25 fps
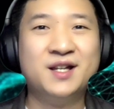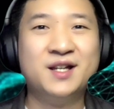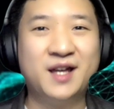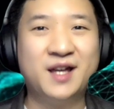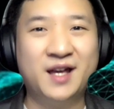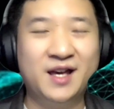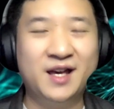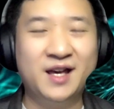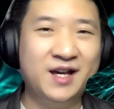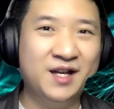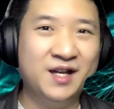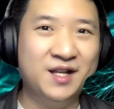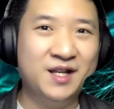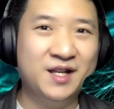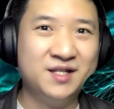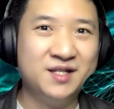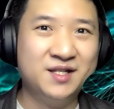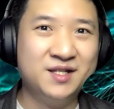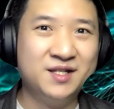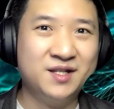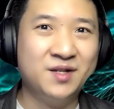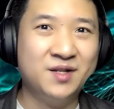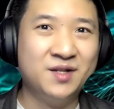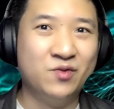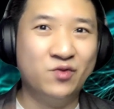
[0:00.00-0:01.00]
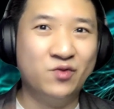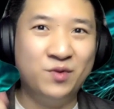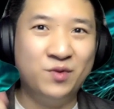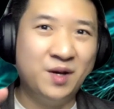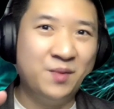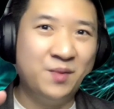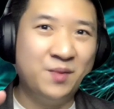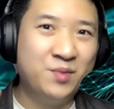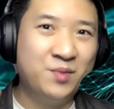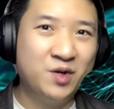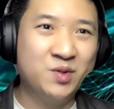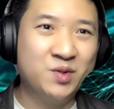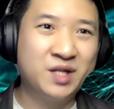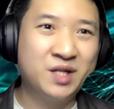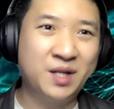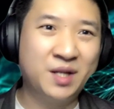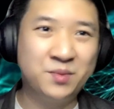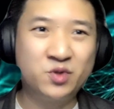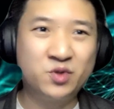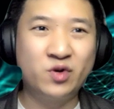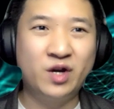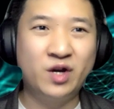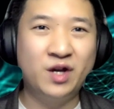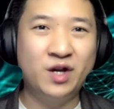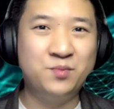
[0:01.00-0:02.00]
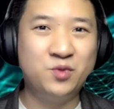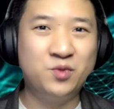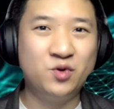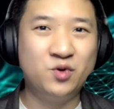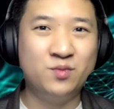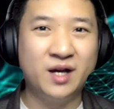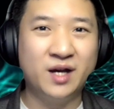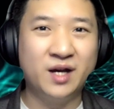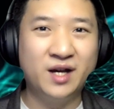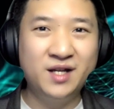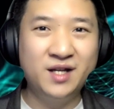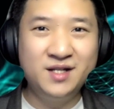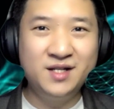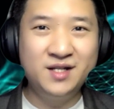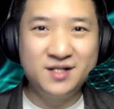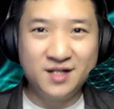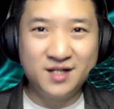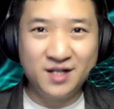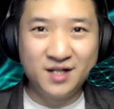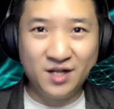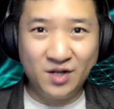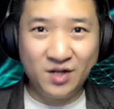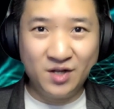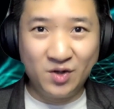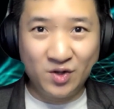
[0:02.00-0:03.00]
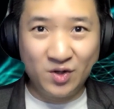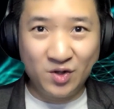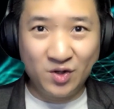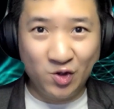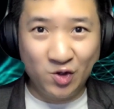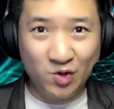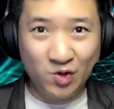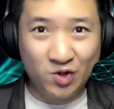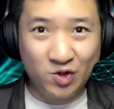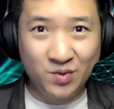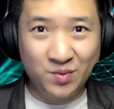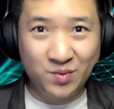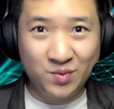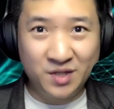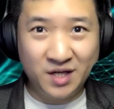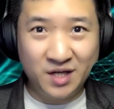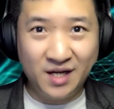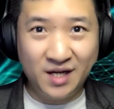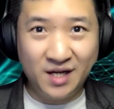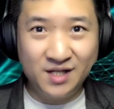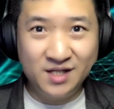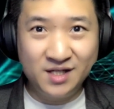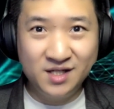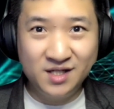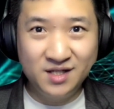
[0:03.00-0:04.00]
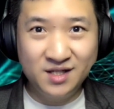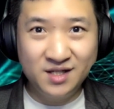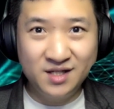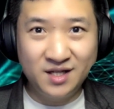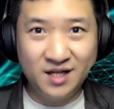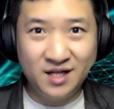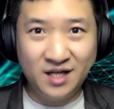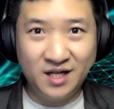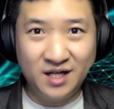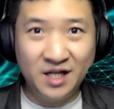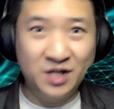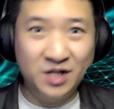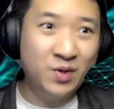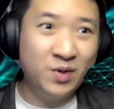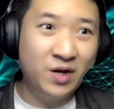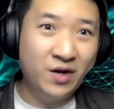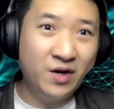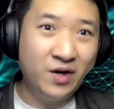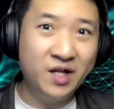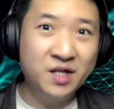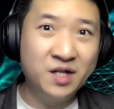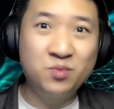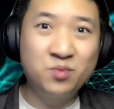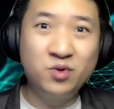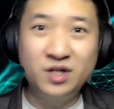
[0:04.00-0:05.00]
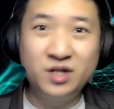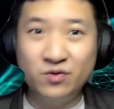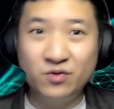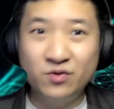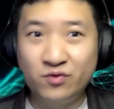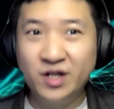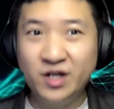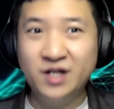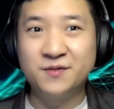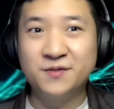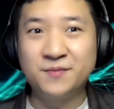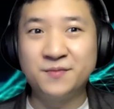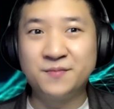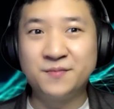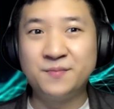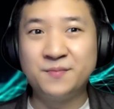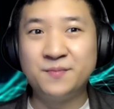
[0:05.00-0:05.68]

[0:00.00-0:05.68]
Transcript: and remember to subscribe to my YouTube channel, and as well as put a ring